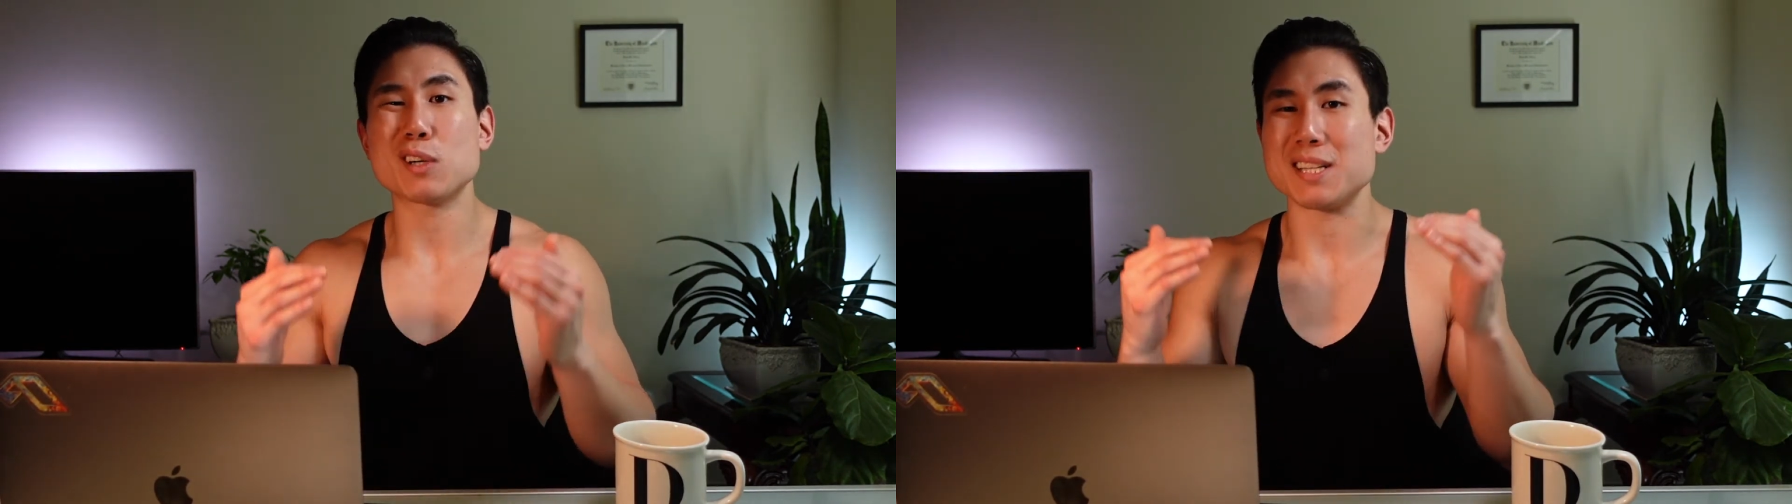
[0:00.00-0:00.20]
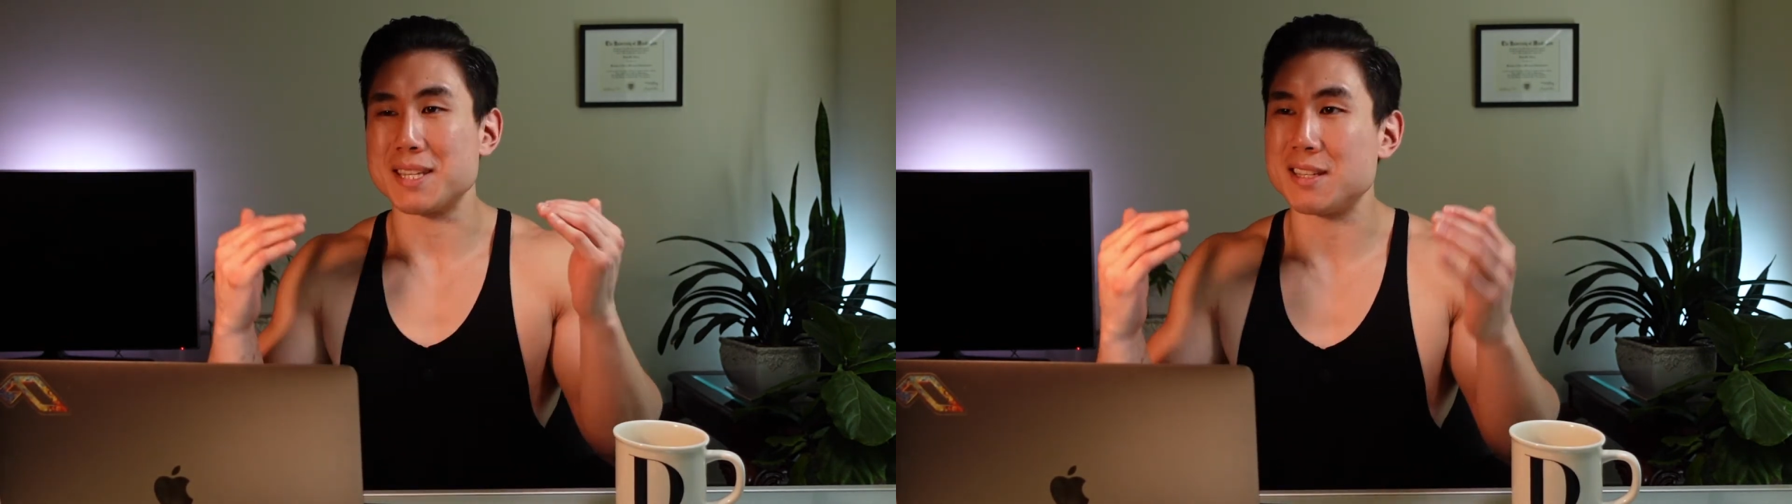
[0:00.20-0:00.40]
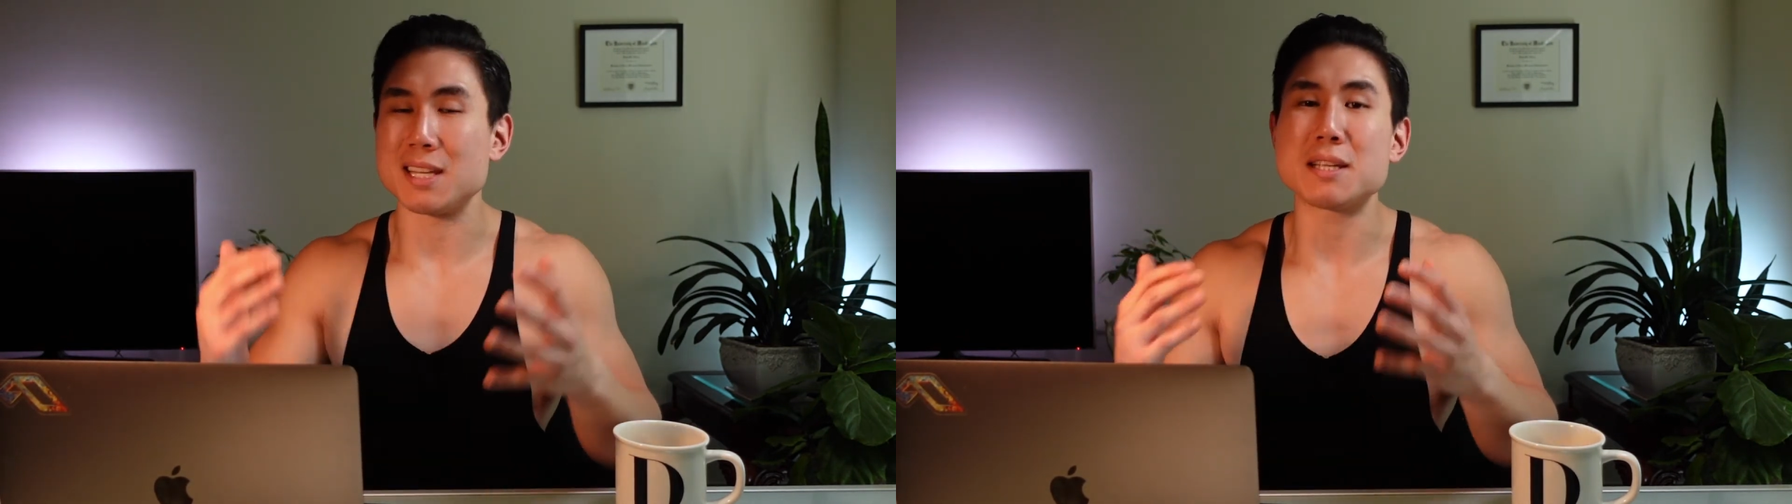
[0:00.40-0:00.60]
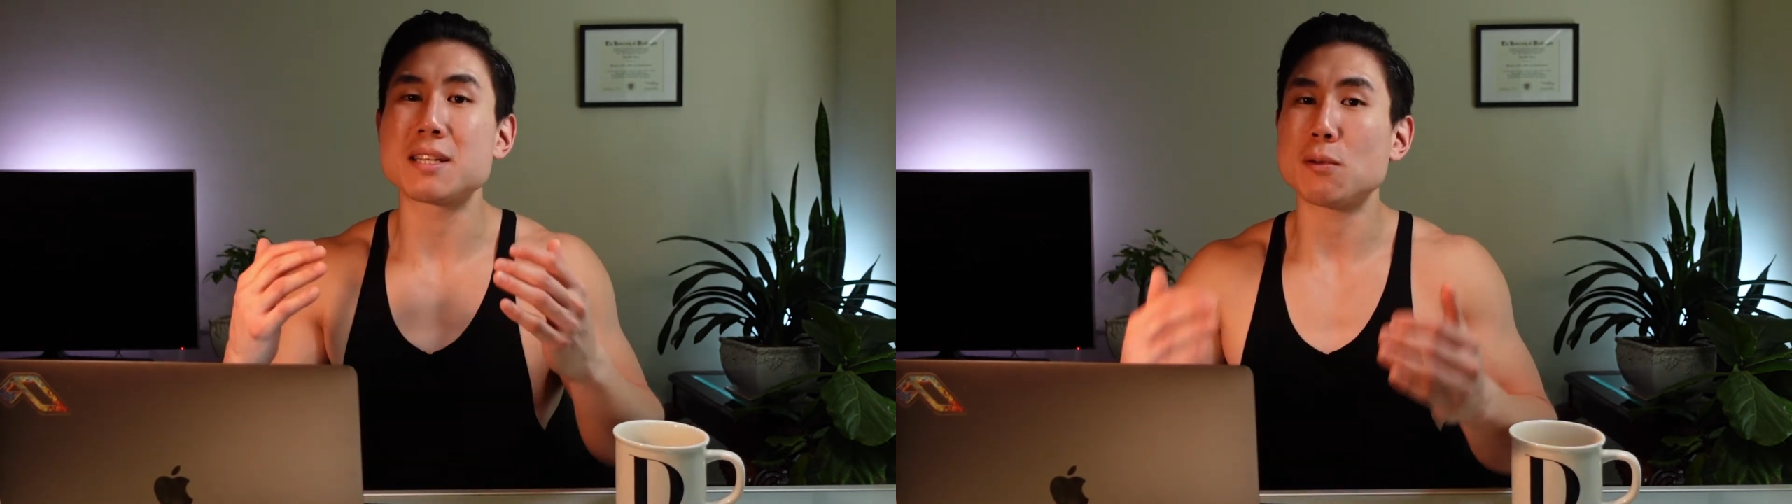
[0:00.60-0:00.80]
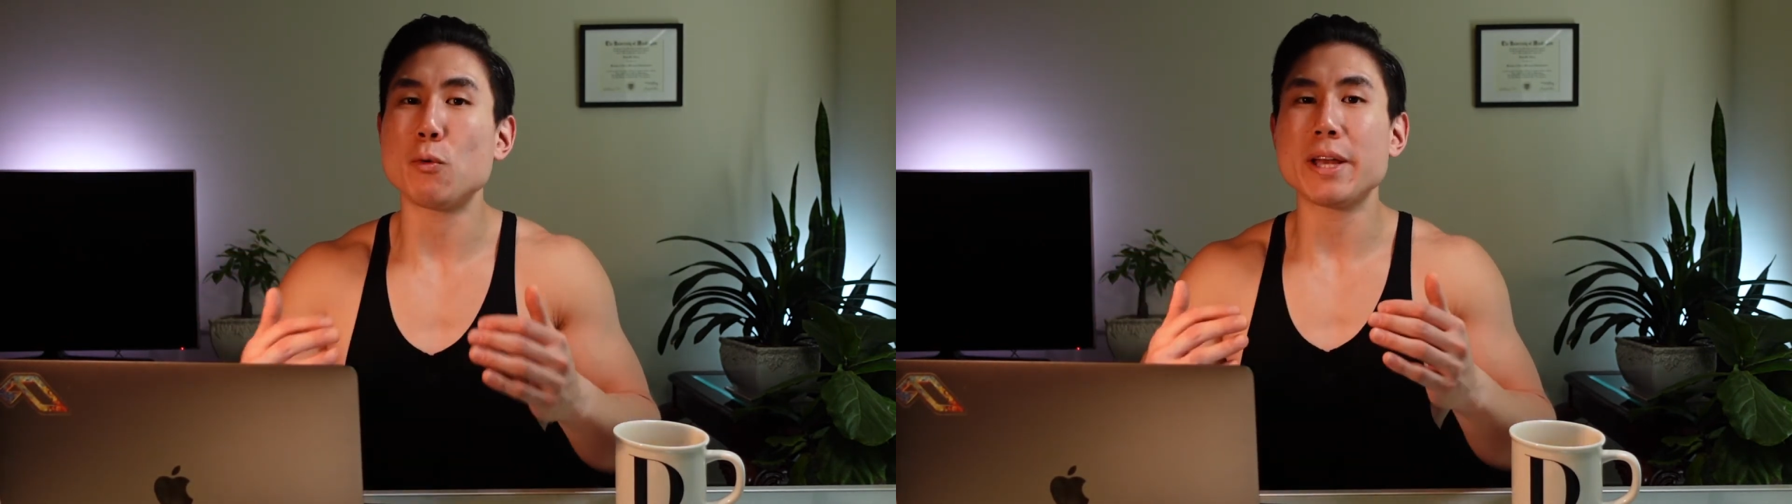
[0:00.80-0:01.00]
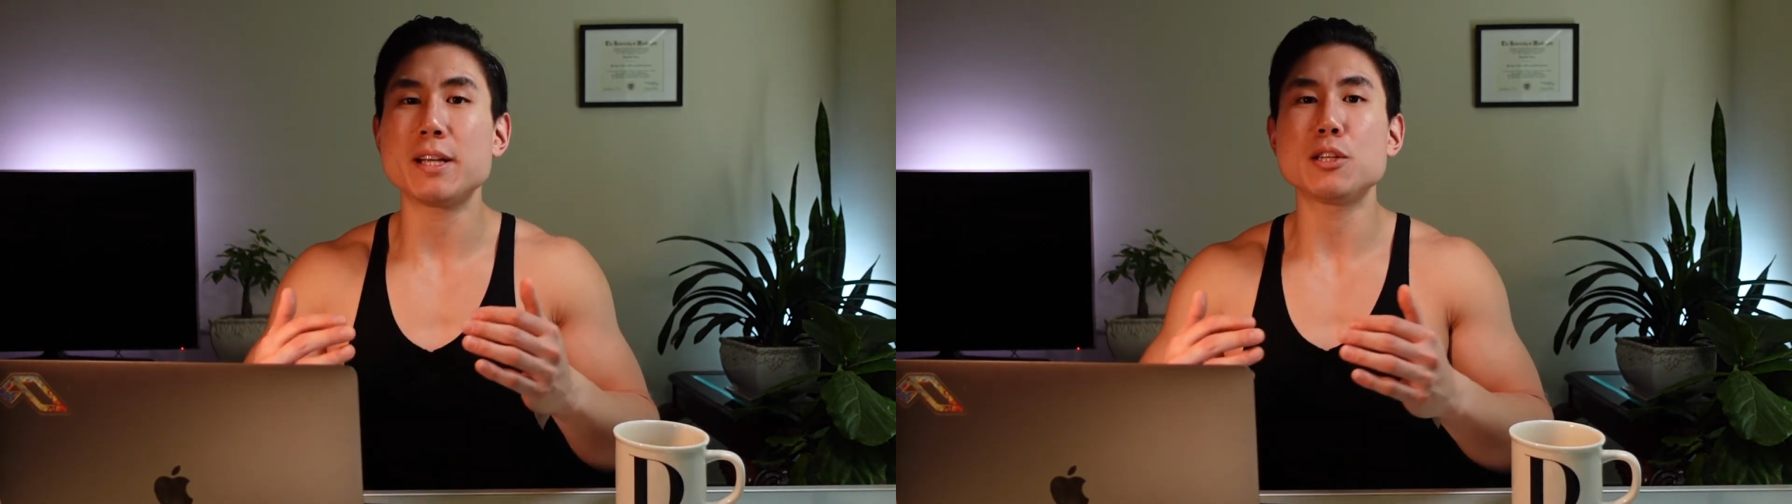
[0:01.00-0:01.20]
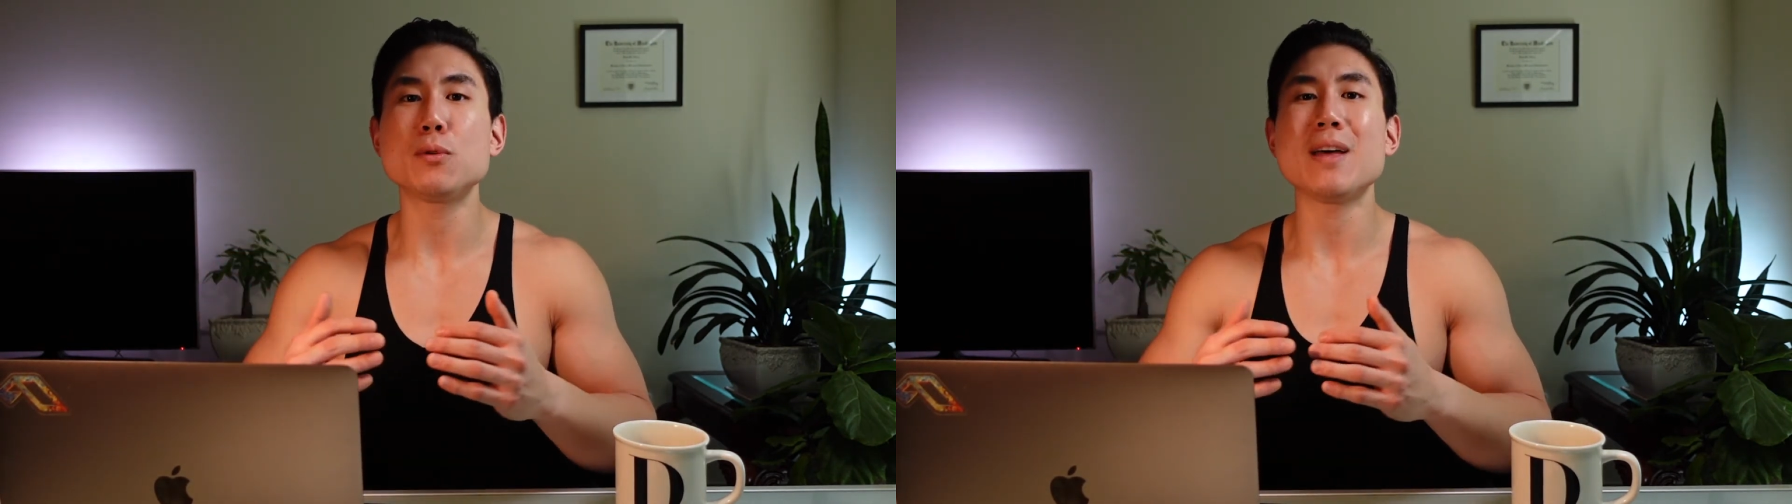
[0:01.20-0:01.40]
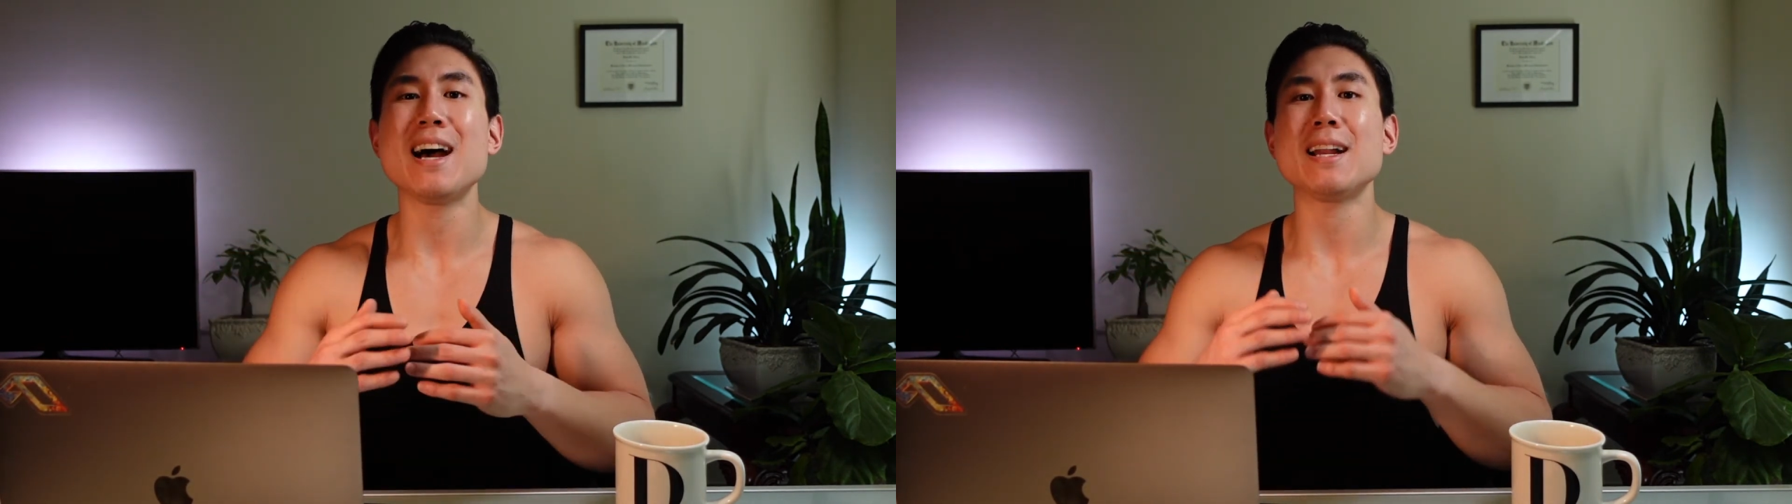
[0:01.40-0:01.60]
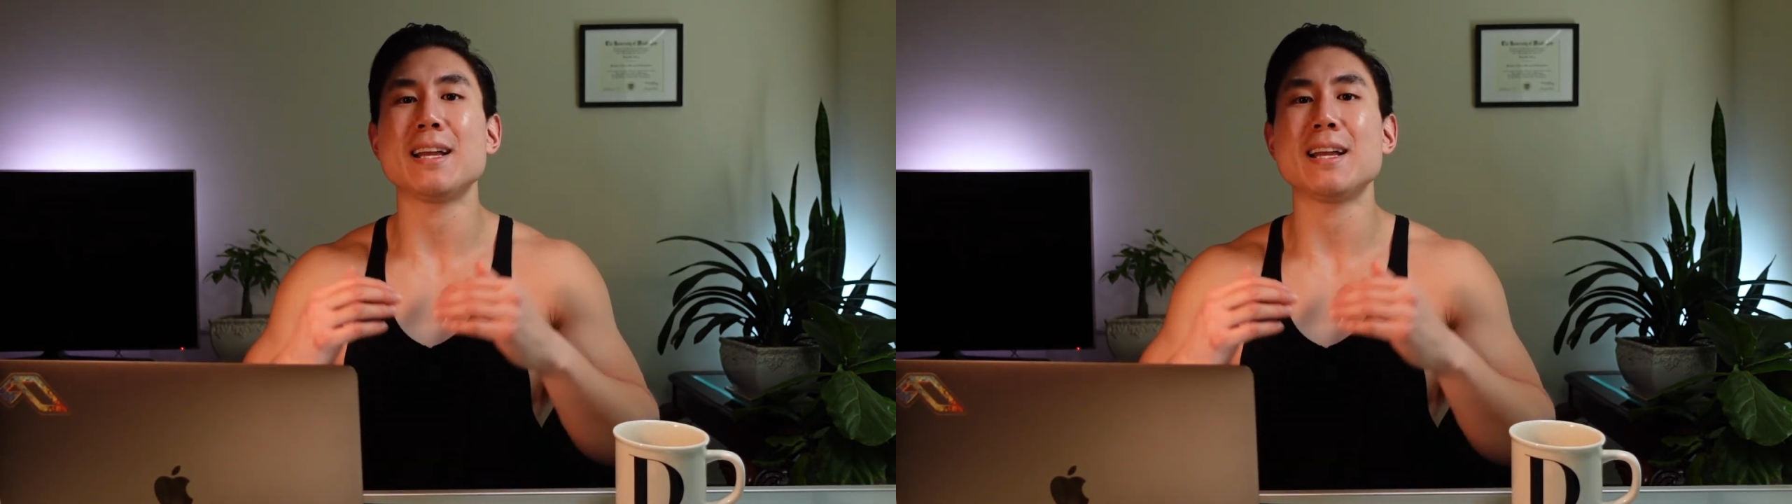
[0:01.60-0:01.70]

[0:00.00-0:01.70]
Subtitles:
consistent way to do that